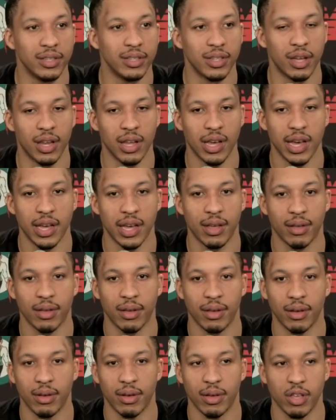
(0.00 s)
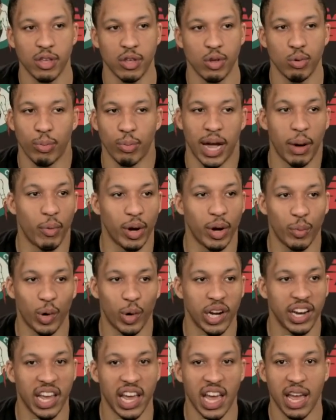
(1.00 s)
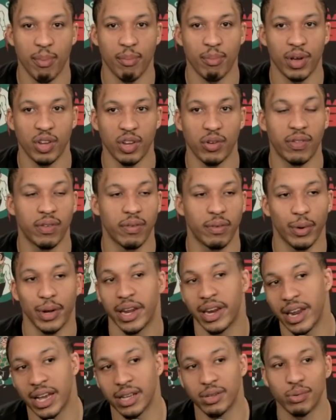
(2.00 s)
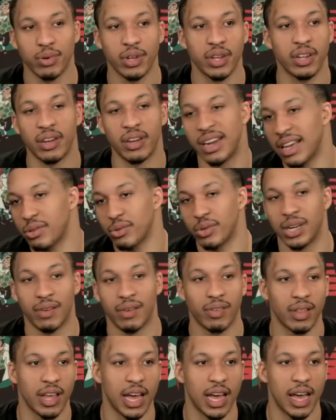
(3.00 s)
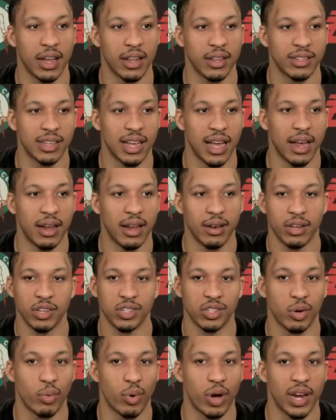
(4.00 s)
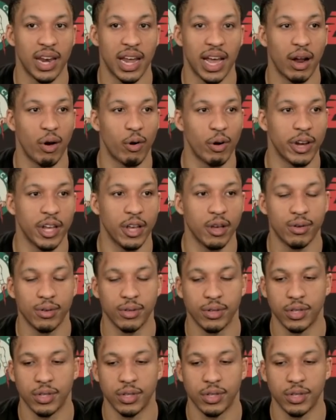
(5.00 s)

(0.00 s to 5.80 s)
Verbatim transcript: So like you might win one game, but you have to win the next one, the next one after that. It's not just a one night ordeal.